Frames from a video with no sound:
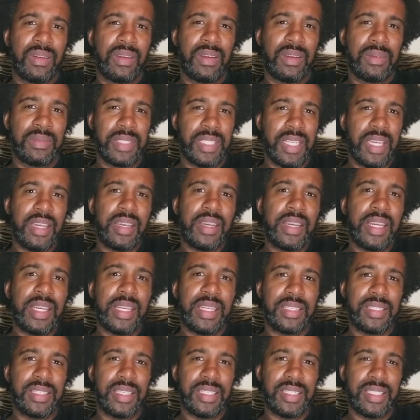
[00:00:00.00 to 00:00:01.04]
I'm
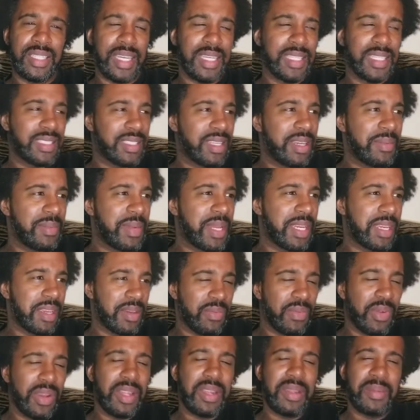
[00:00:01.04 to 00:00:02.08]
serious, it's like something that can
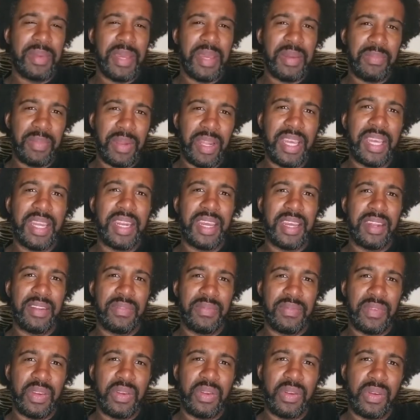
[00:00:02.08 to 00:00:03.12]
really be played at a
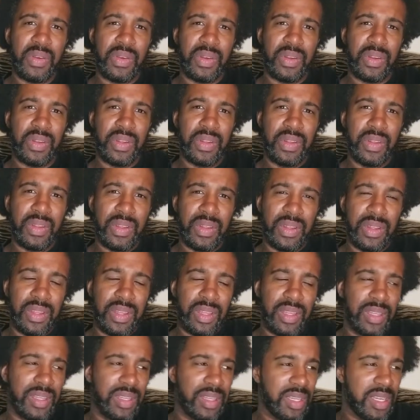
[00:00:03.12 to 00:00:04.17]
funeral,
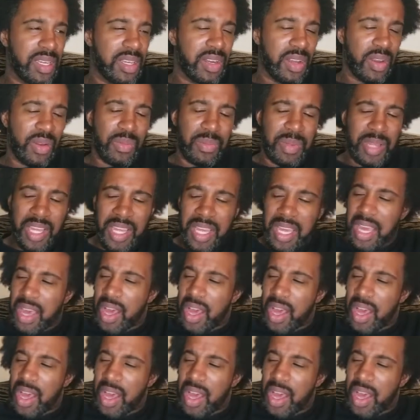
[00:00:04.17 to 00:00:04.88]
you know. But